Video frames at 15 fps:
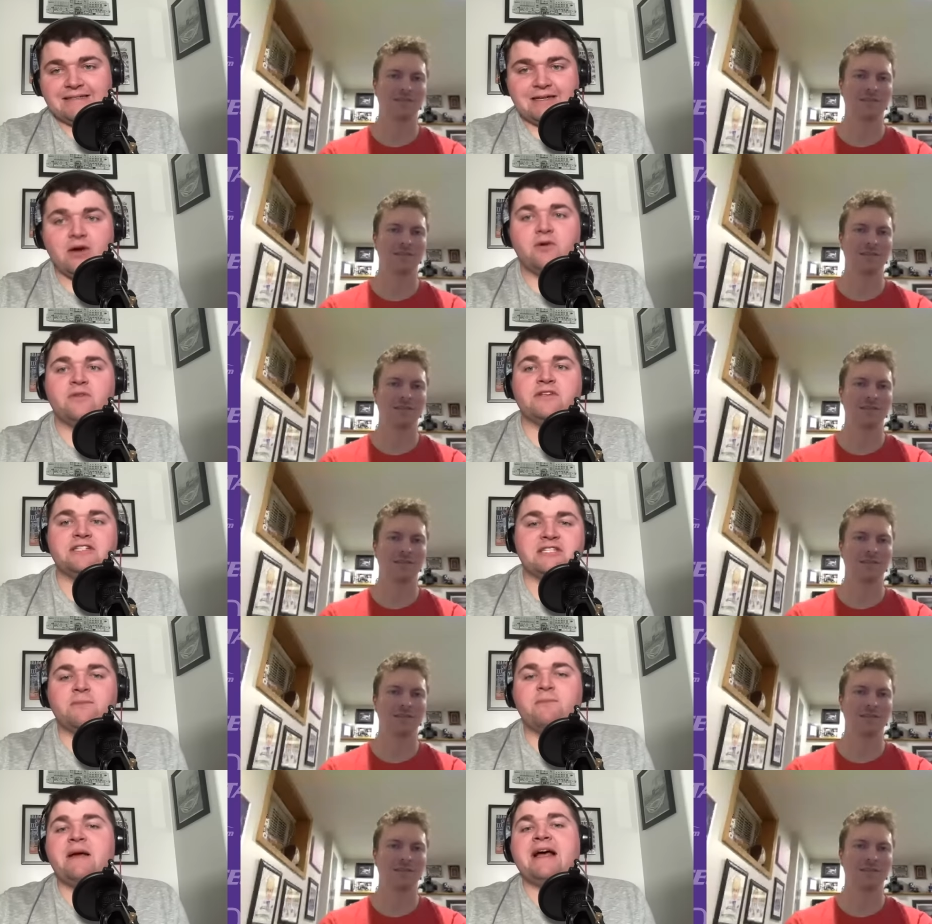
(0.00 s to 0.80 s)
Speaker 1: oh, this
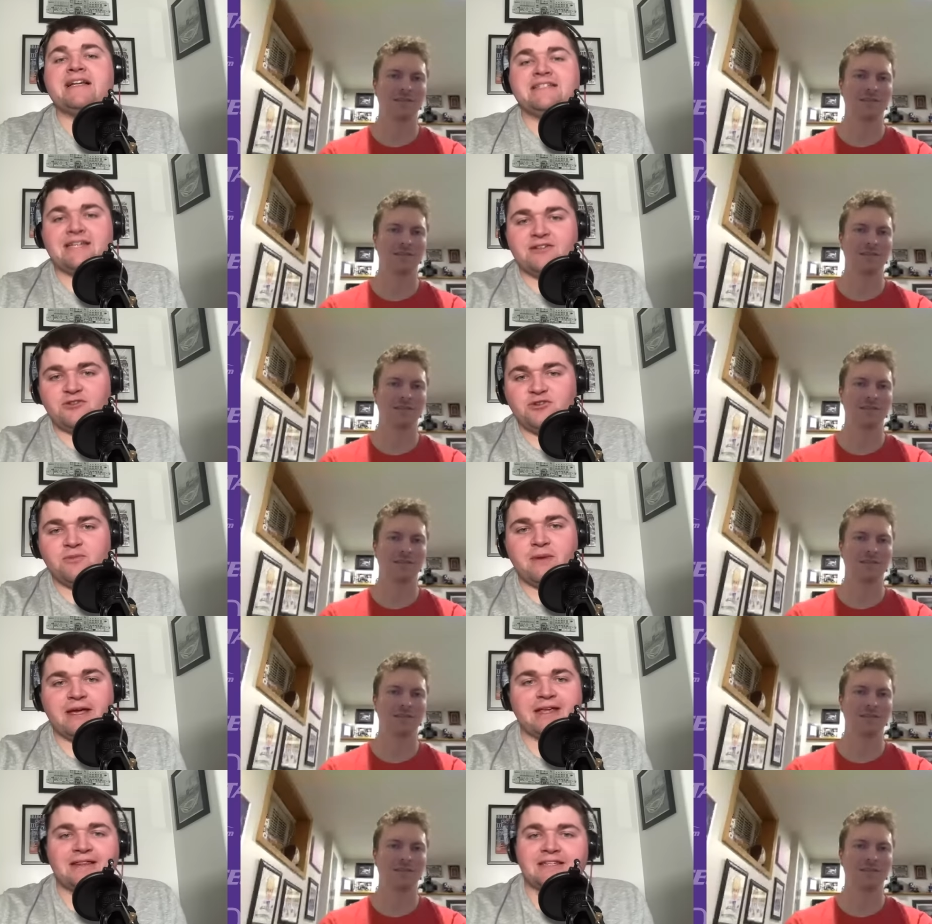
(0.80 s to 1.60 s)
is a pass I do
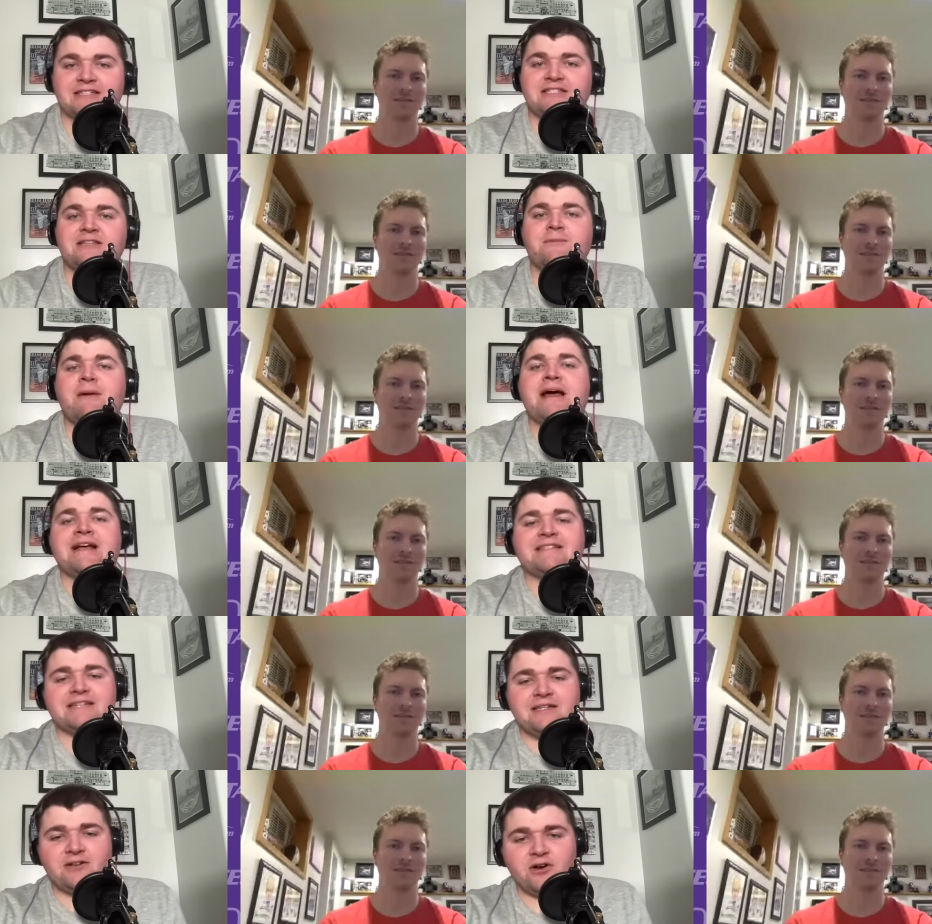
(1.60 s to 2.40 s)
make. This is a
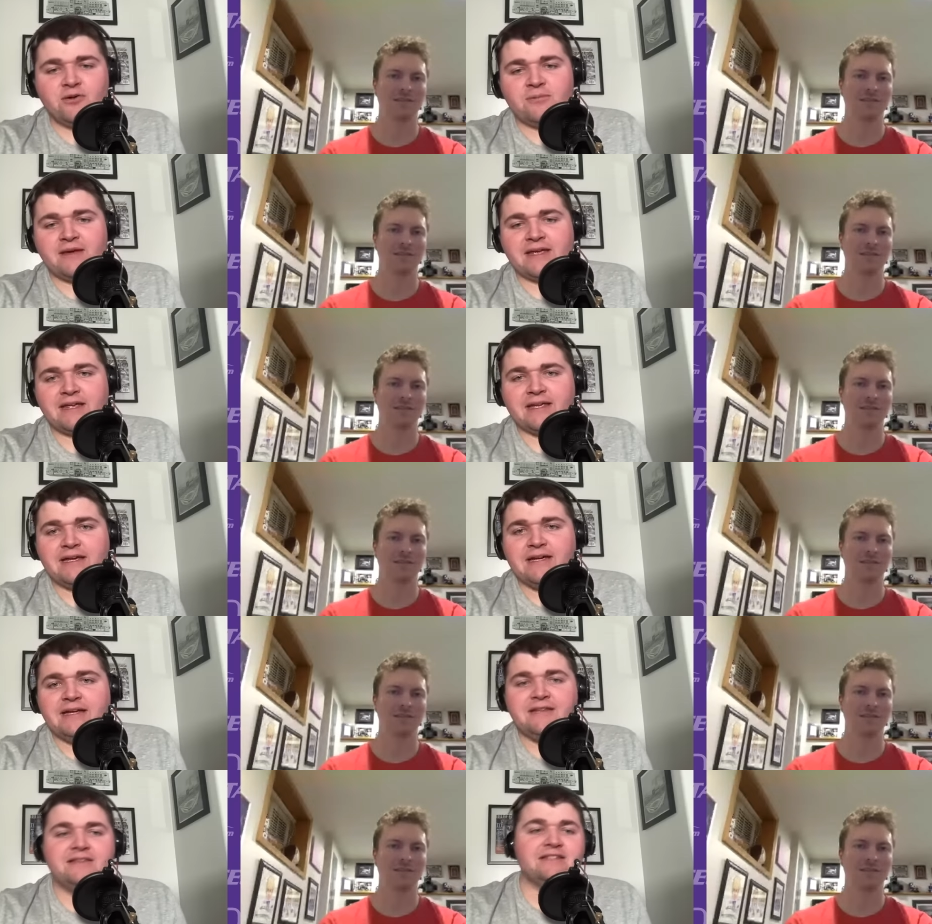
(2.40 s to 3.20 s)
pass I don't make.
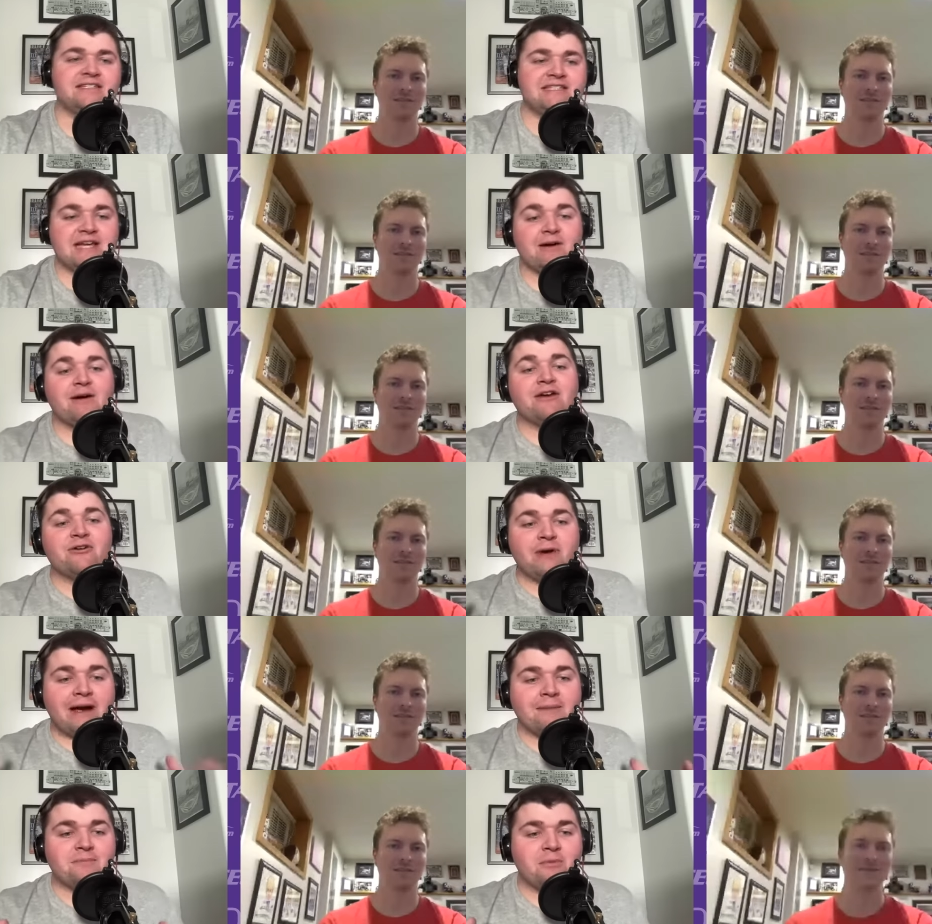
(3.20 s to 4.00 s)
This is how I
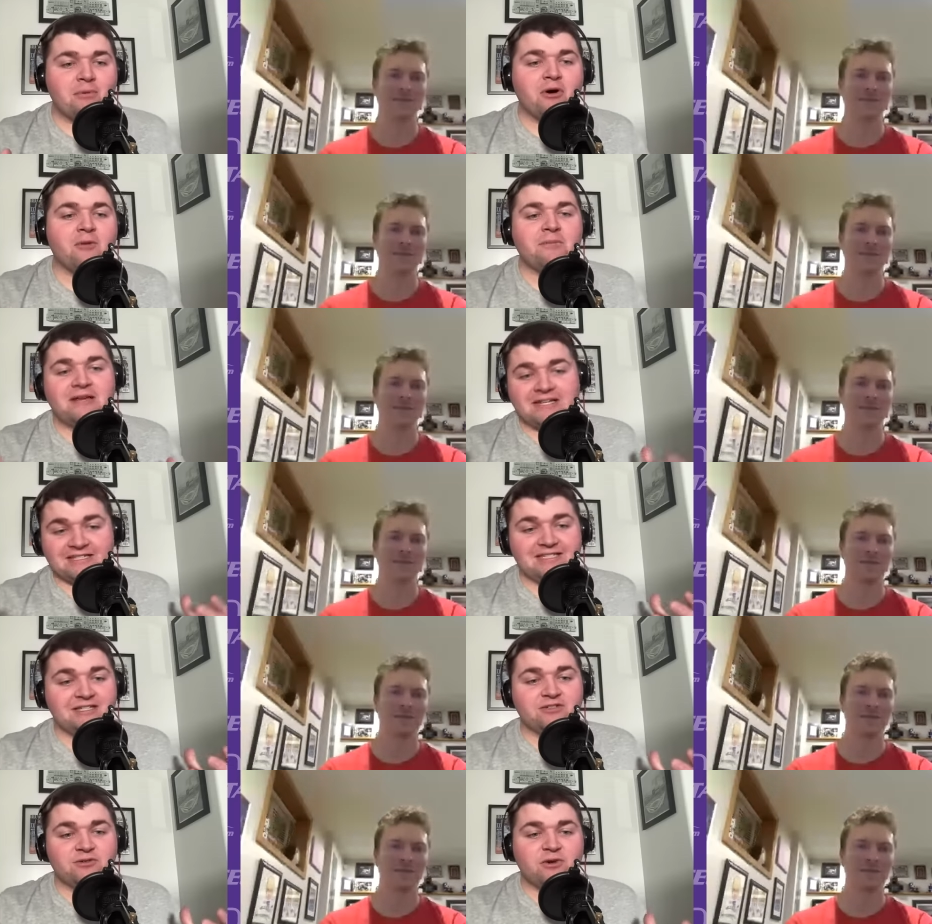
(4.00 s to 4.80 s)
grab the ball because
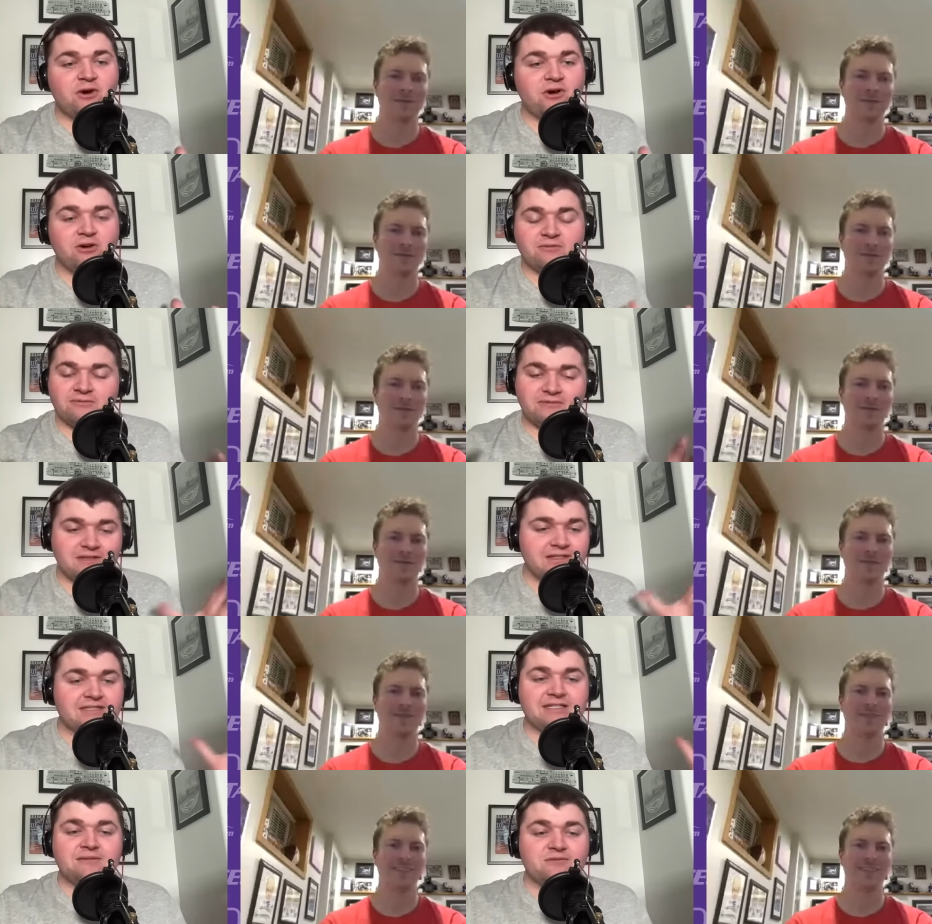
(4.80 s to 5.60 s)
these are all,
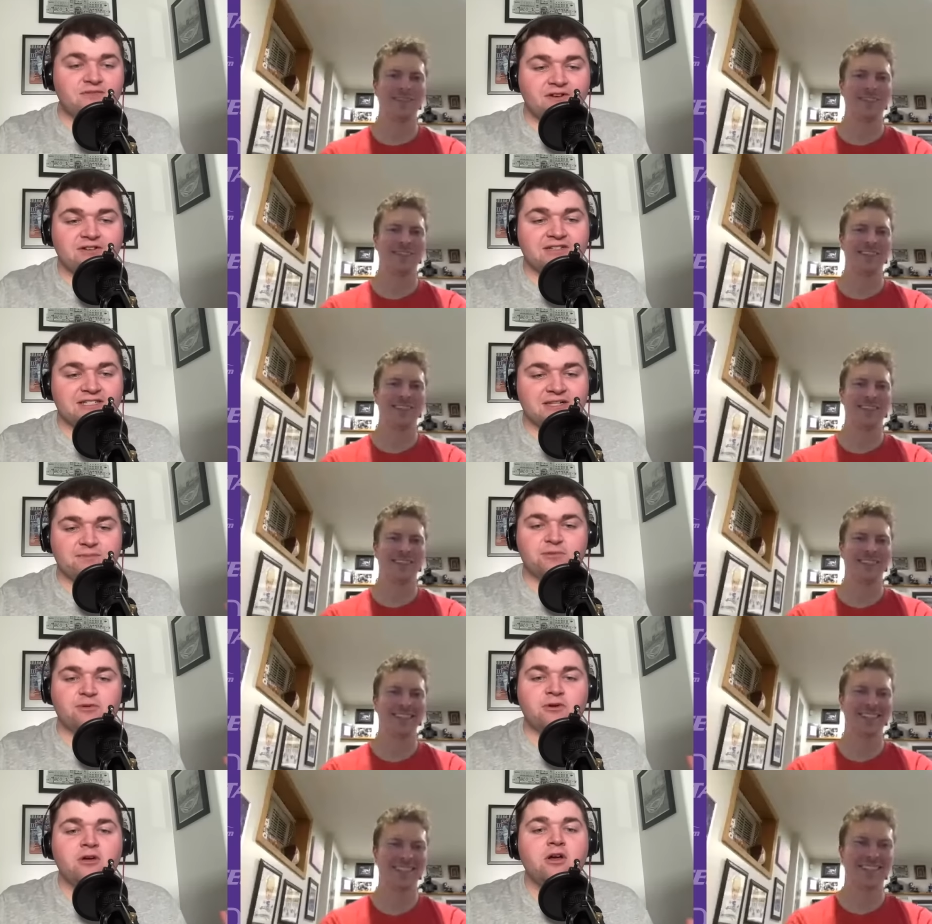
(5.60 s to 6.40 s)
it seems very
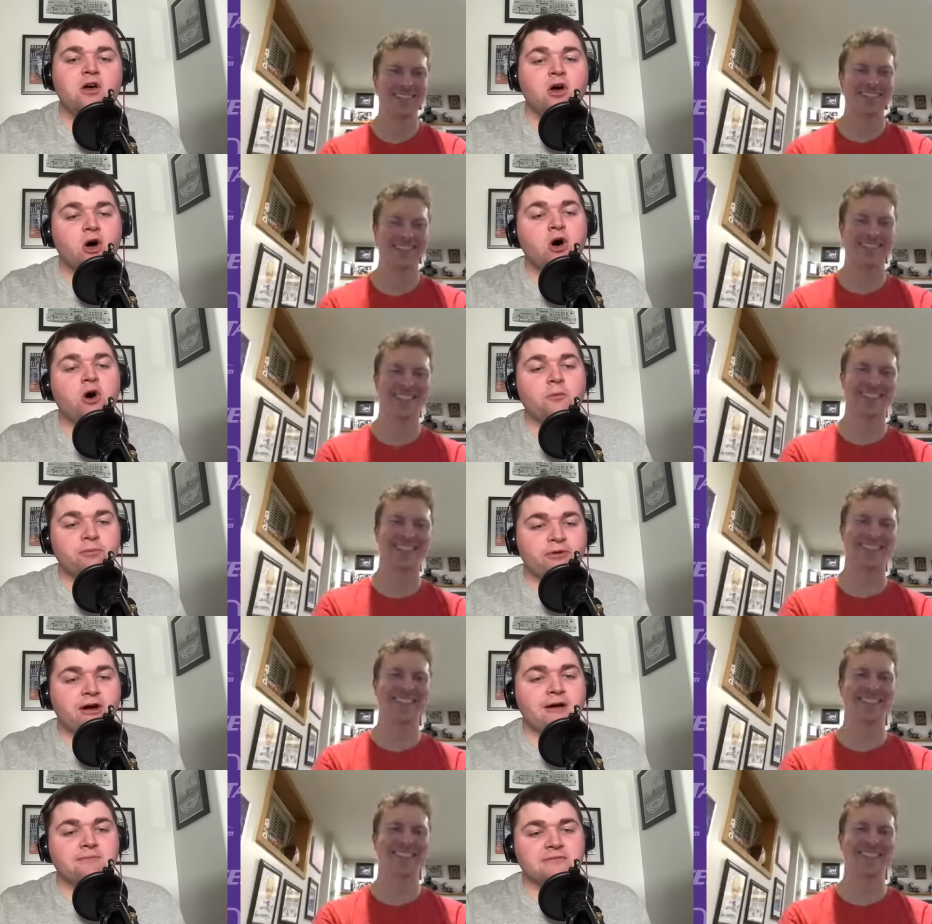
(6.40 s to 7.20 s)
simple, all
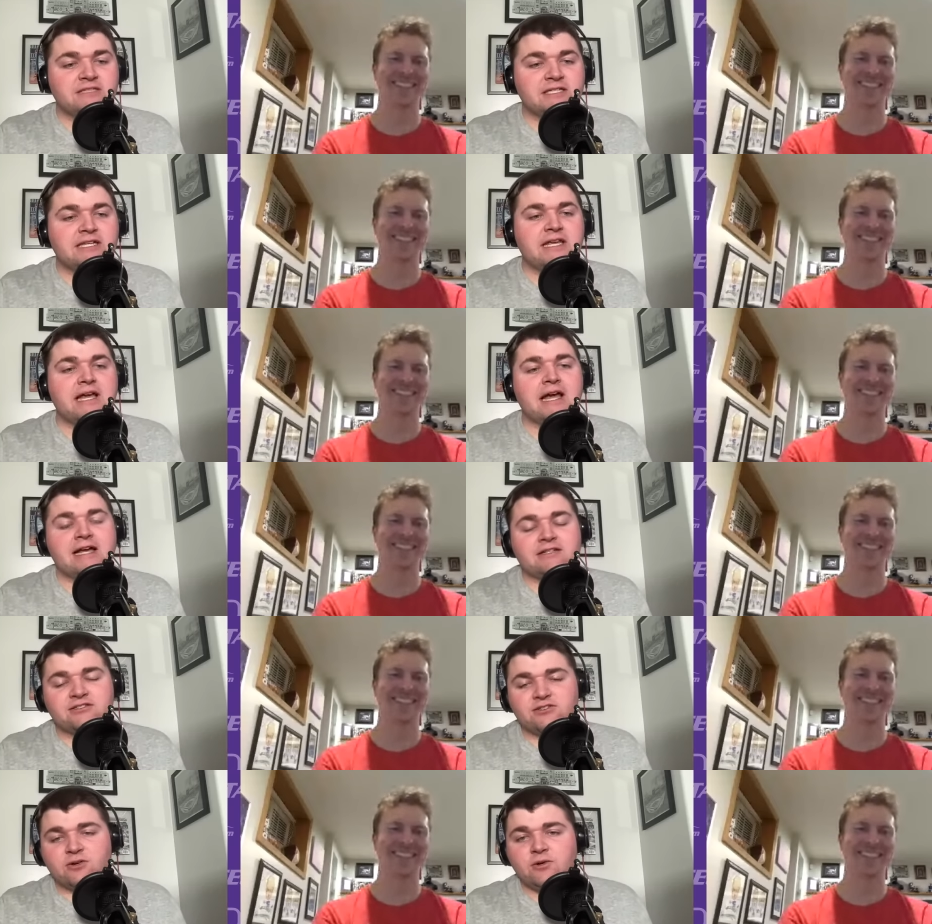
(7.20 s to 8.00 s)
problems that he
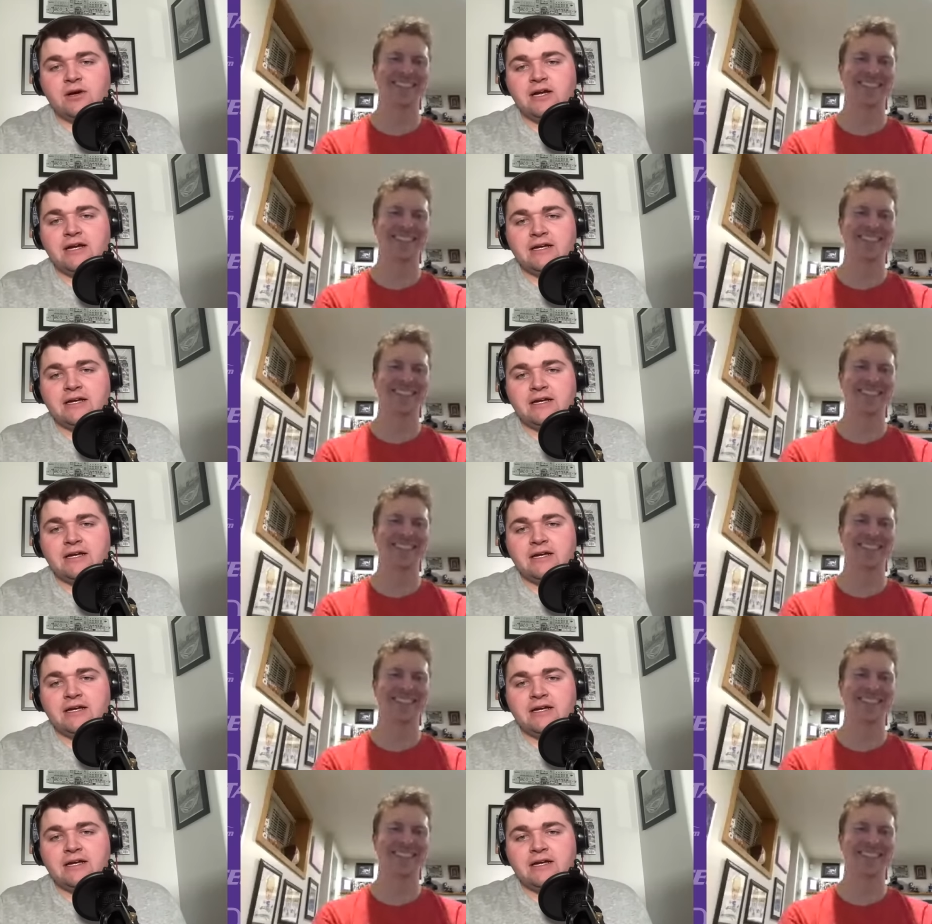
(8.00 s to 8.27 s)
has. So